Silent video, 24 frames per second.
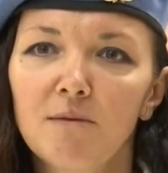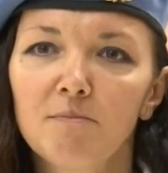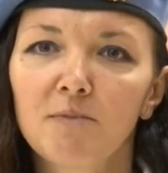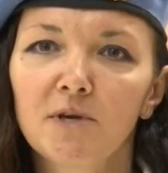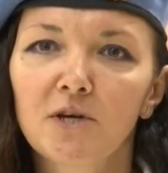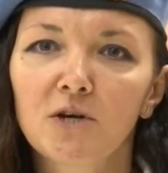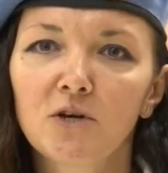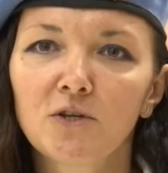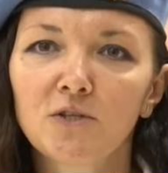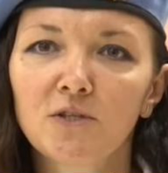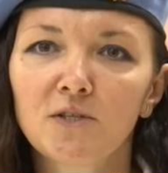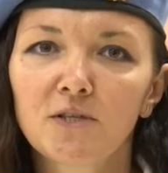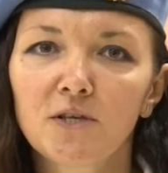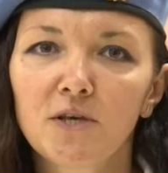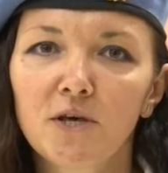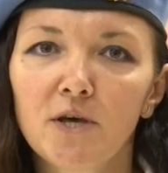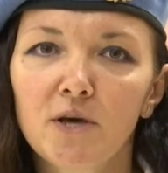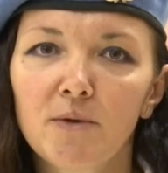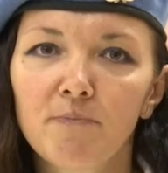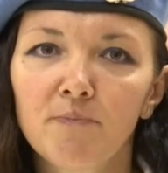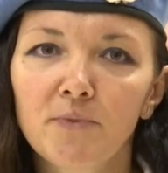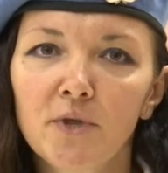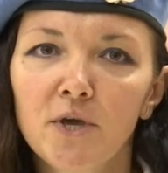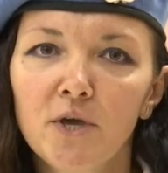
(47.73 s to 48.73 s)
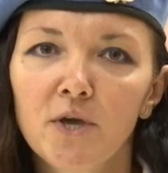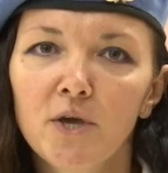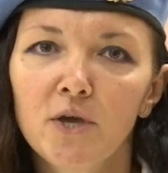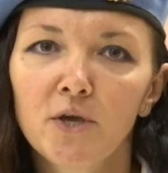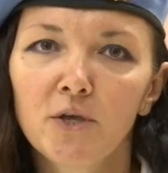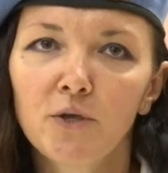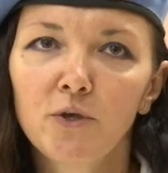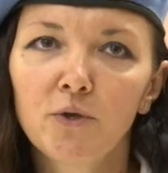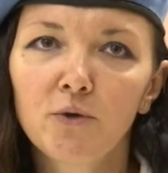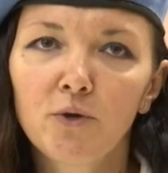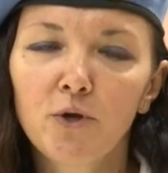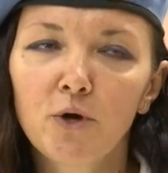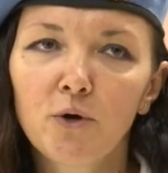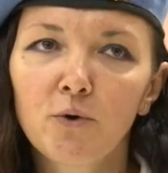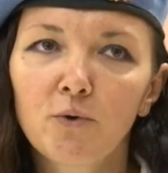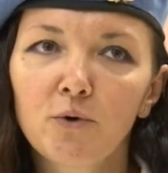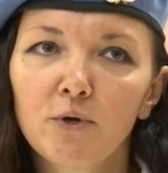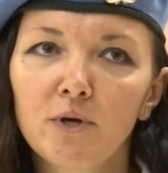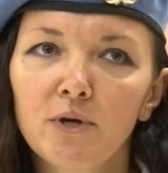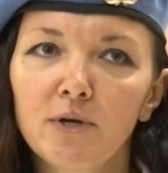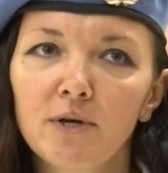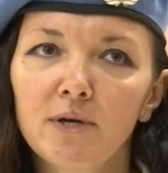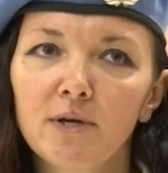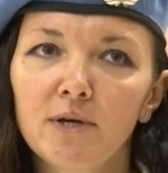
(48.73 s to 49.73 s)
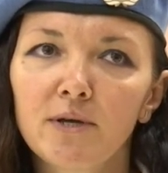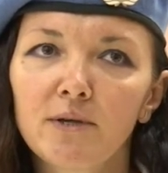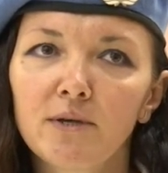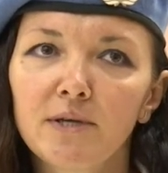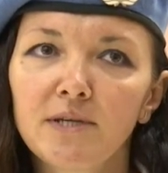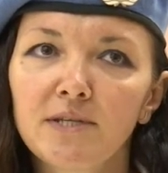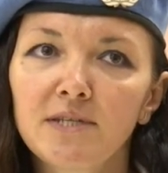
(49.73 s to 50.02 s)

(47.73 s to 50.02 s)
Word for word: because um, you know, uh,